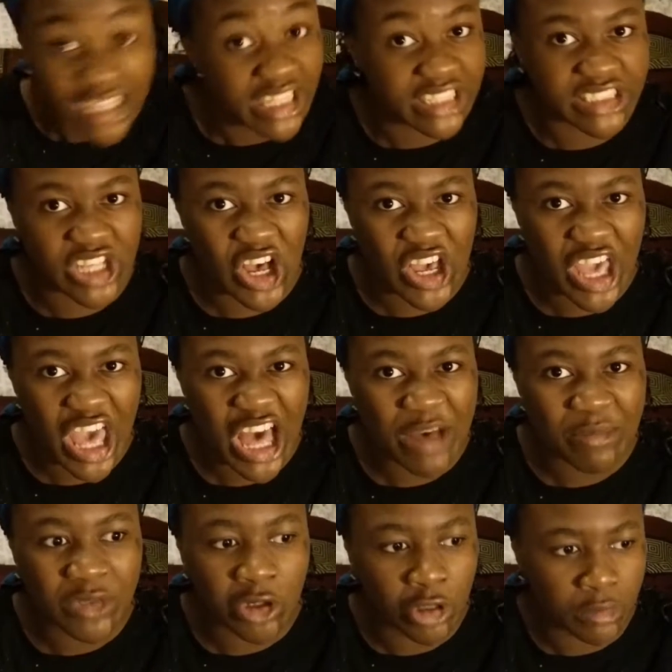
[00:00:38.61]
Yes, I
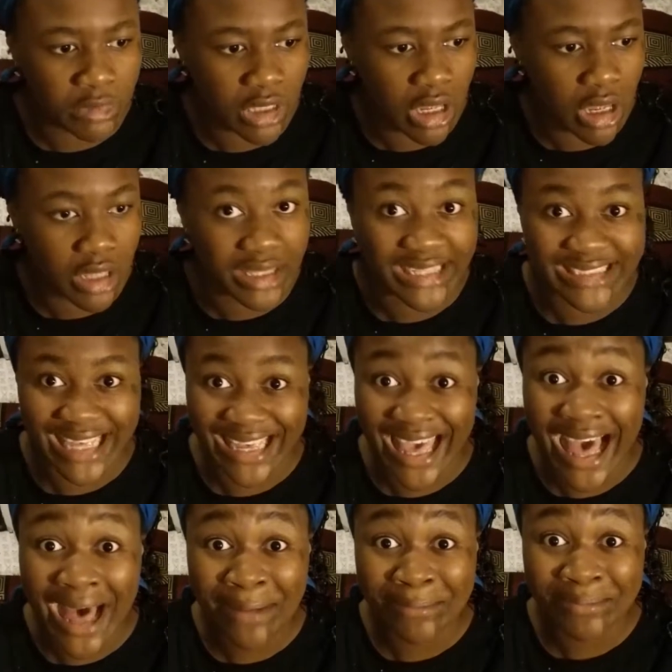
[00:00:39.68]
am. No, I'm not. Yes, I
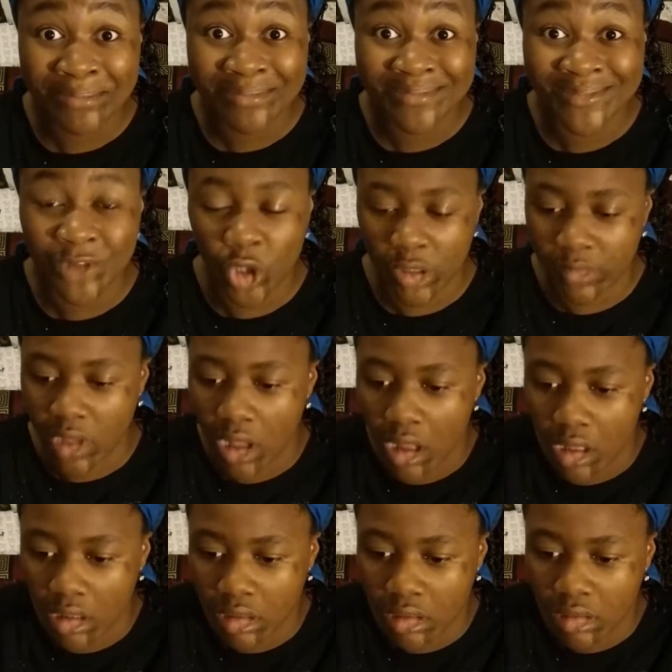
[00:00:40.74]
am. No, I'm not.